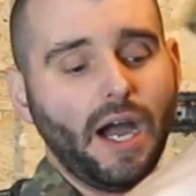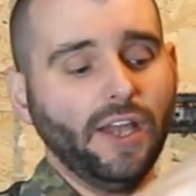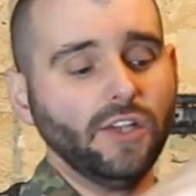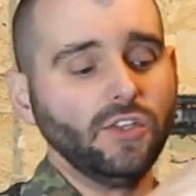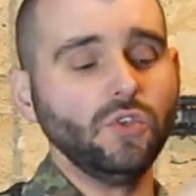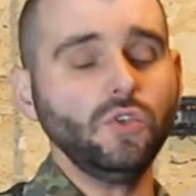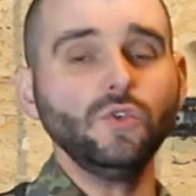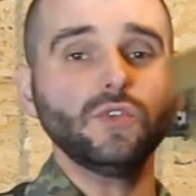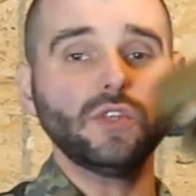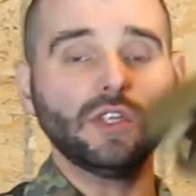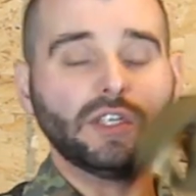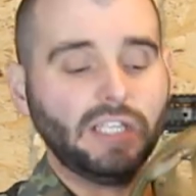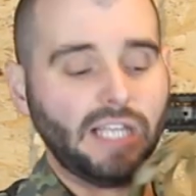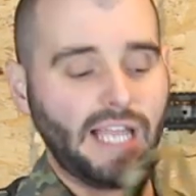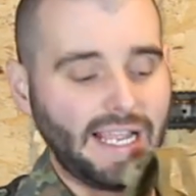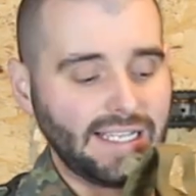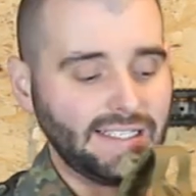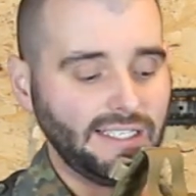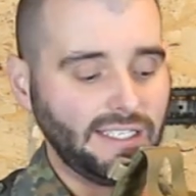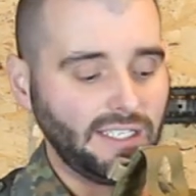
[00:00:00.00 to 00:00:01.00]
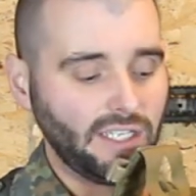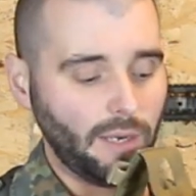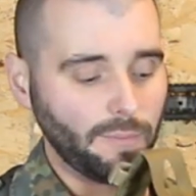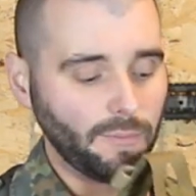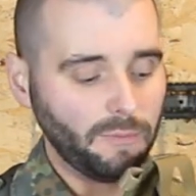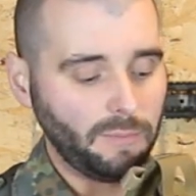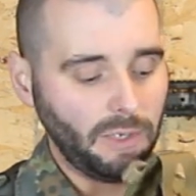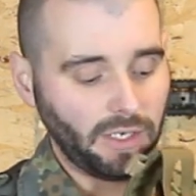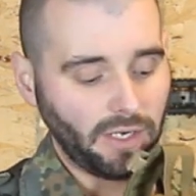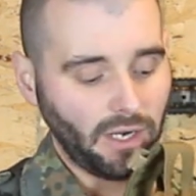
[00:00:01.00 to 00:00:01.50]
I also used an elastic
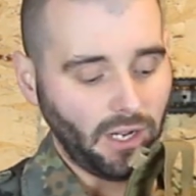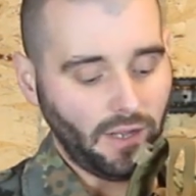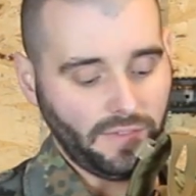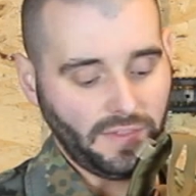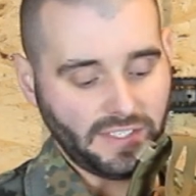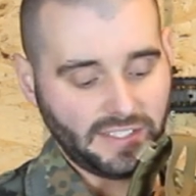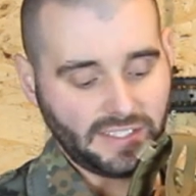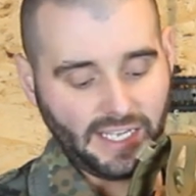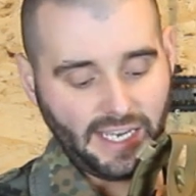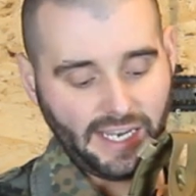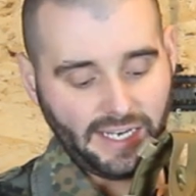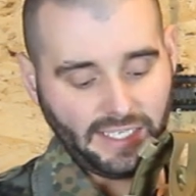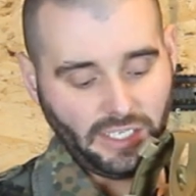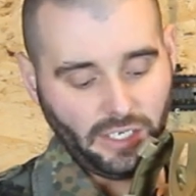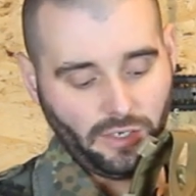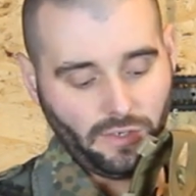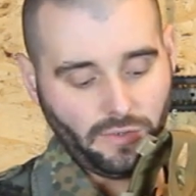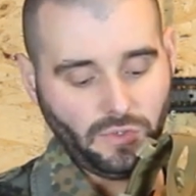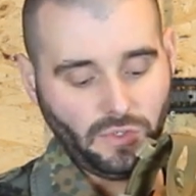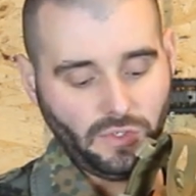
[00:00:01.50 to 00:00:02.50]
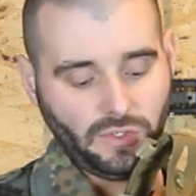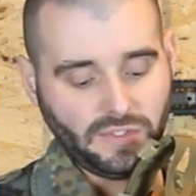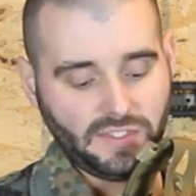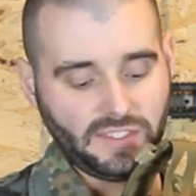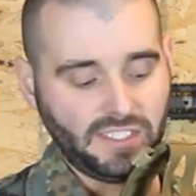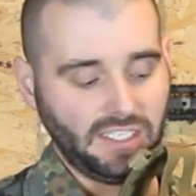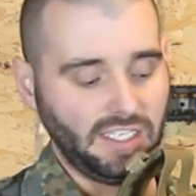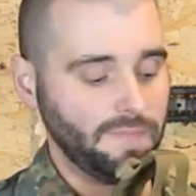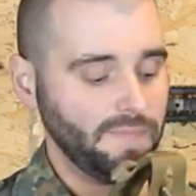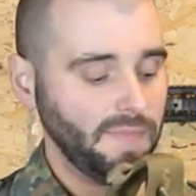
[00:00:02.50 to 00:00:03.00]
cummerbund on the side here, as you
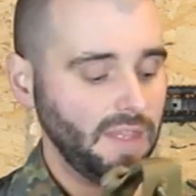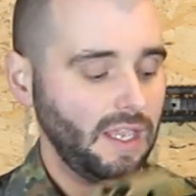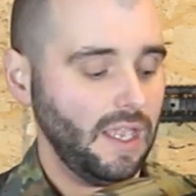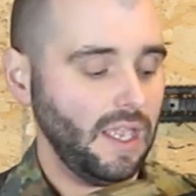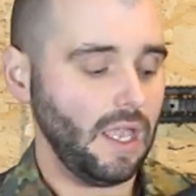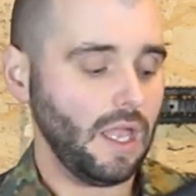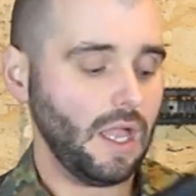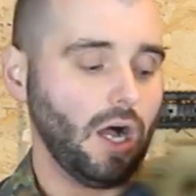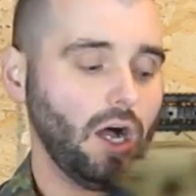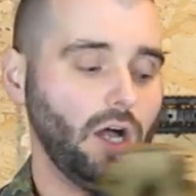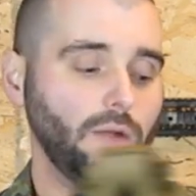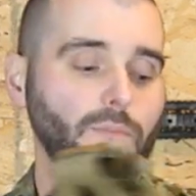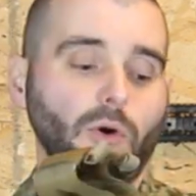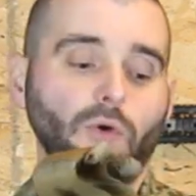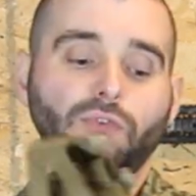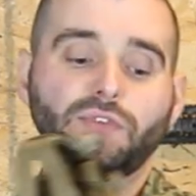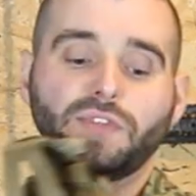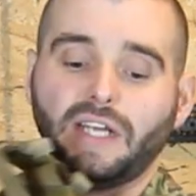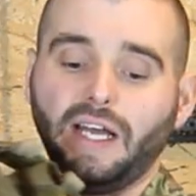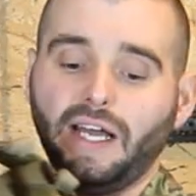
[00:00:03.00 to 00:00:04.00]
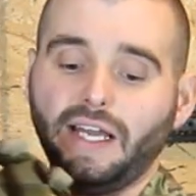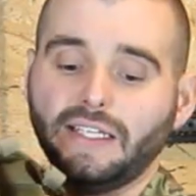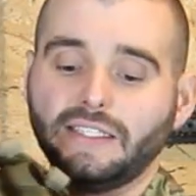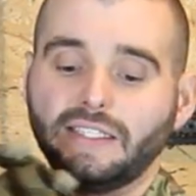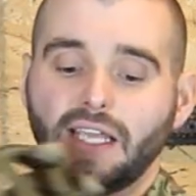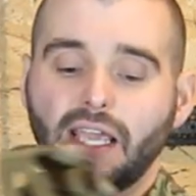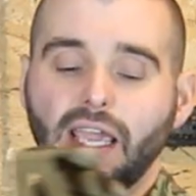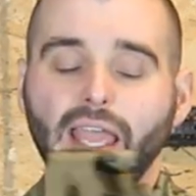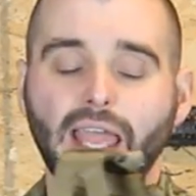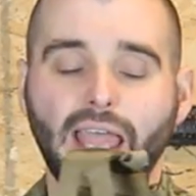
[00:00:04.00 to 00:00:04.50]
can see, on both
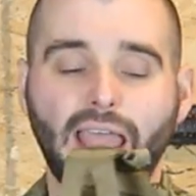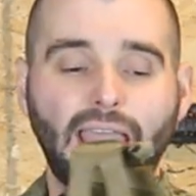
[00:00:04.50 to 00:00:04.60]
sides.